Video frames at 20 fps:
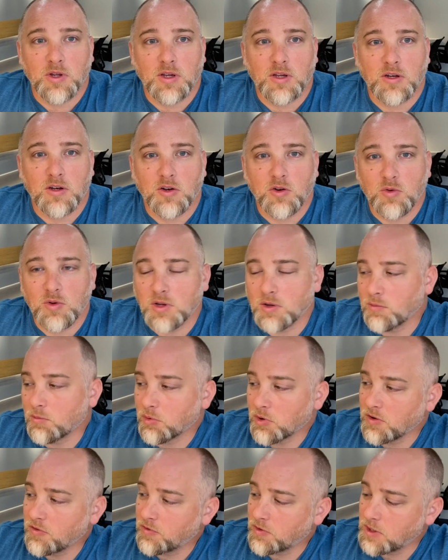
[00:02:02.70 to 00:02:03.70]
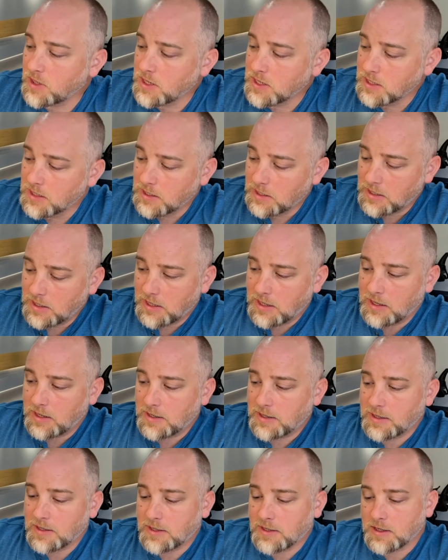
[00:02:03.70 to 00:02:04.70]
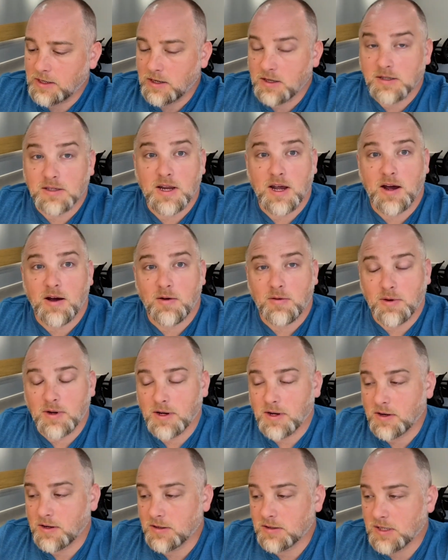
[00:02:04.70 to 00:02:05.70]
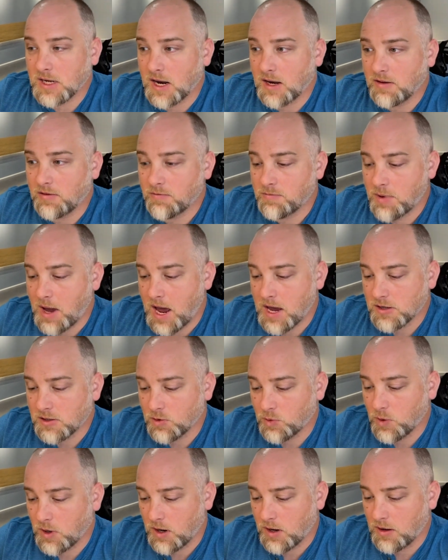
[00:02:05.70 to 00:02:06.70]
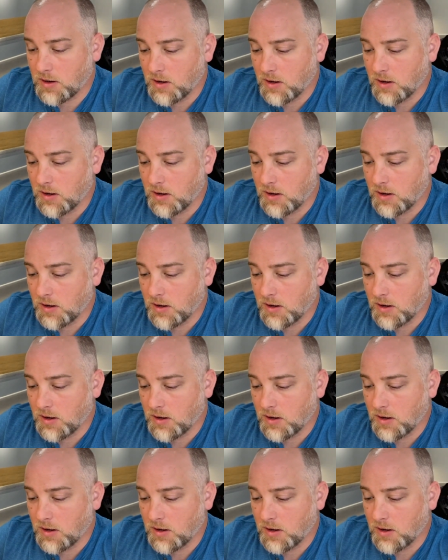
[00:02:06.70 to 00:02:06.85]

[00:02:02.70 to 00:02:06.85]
knew him briefly. And he's now sadly passed away.